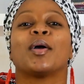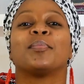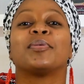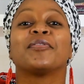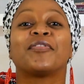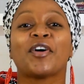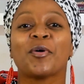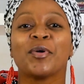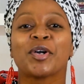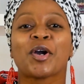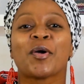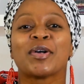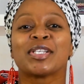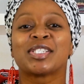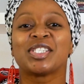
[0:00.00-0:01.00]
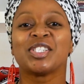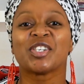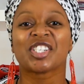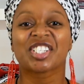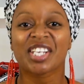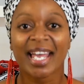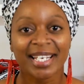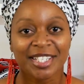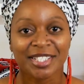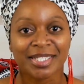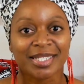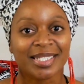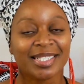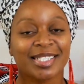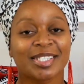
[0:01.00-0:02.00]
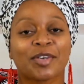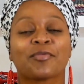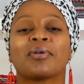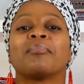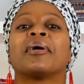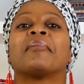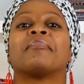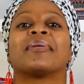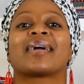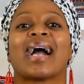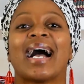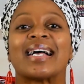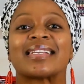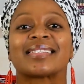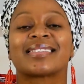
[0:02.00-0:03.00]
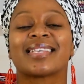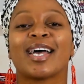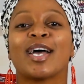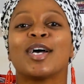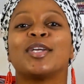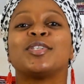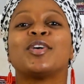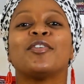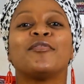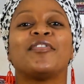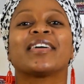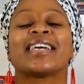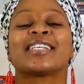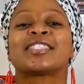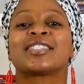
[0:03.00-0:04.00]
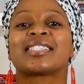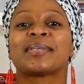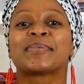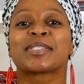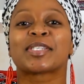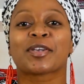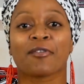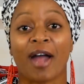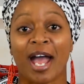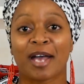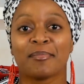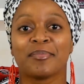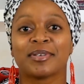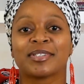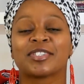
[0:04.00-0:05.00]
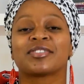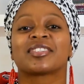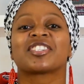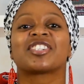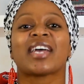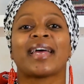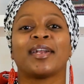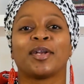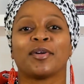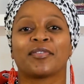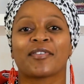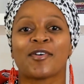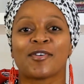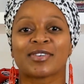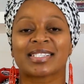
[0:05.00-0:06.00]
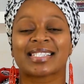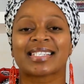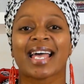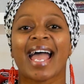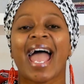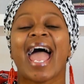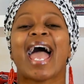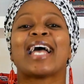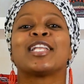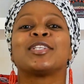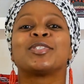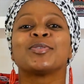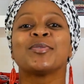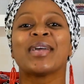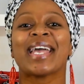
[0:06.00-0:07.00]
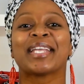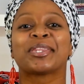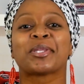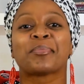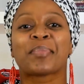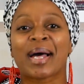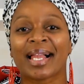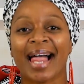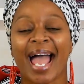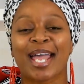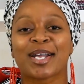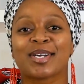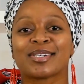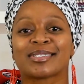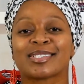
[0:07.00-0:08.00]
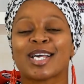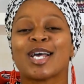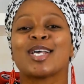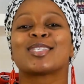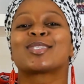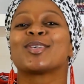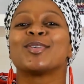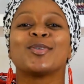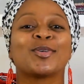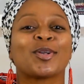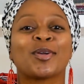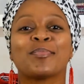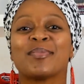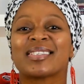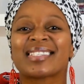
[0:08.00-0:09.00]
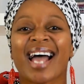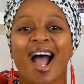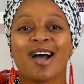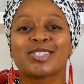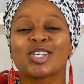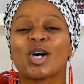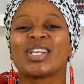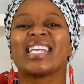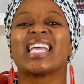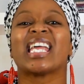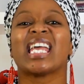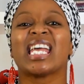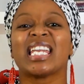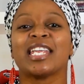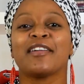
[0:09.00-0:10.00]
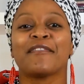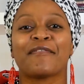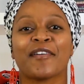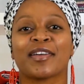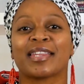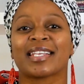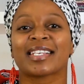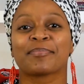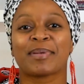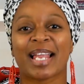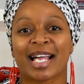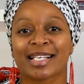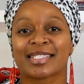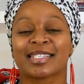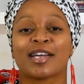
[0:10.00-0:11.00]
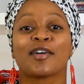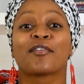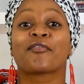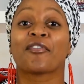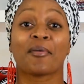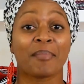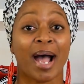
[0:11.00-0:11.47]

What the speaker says: Before we go into your challenges, remember guys, don't forget to subscribe to the channel of course, and do hit the bell icon so you don't miss out on any further plugs from